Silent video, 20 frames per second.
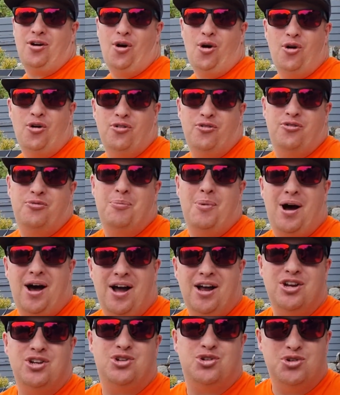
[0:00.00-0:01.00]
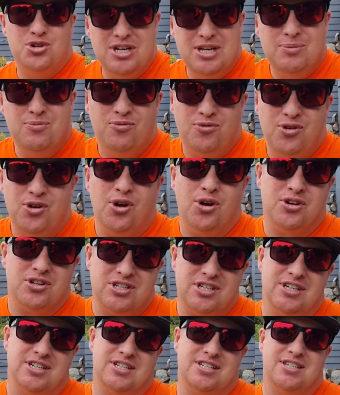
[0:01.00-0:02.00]
of my dream
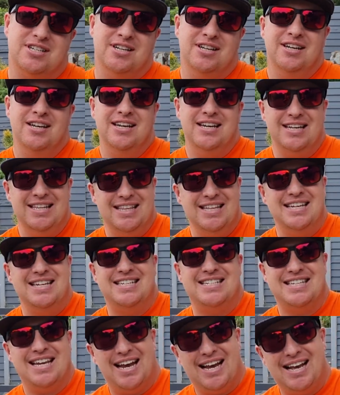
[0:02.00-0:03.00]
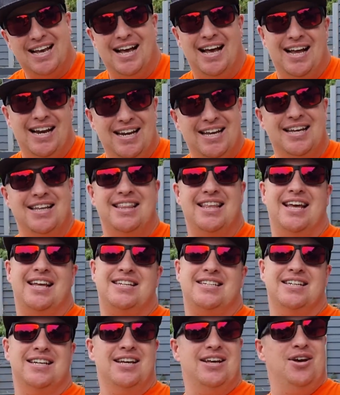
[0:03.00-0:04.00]
VR6 in the exact color
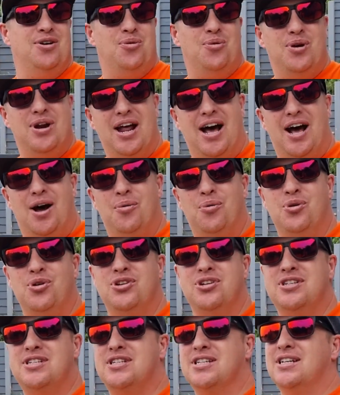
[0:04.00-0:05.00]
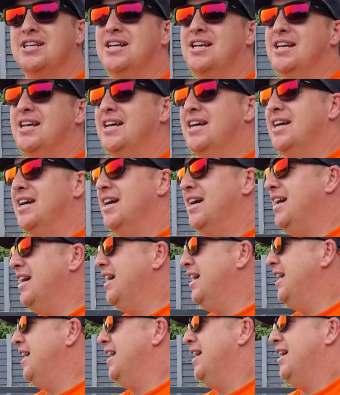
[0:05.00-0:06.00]
that when I was
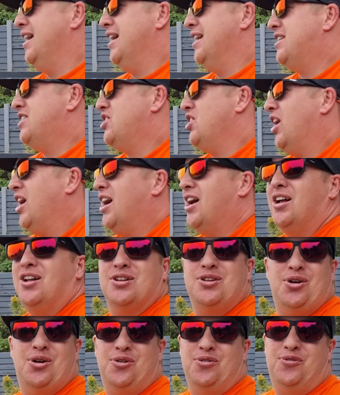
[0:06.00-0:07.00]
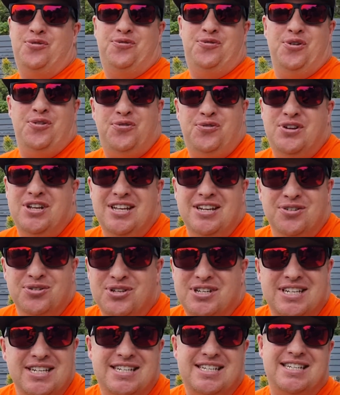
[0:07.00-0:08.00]
a child of 15 or
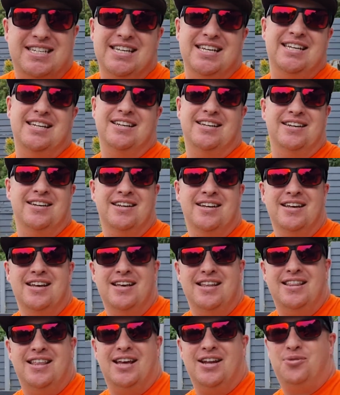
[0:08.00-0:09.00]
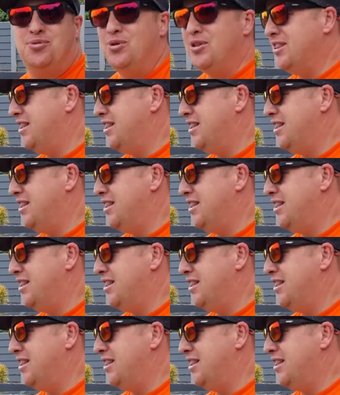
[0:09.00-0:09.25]
16, that when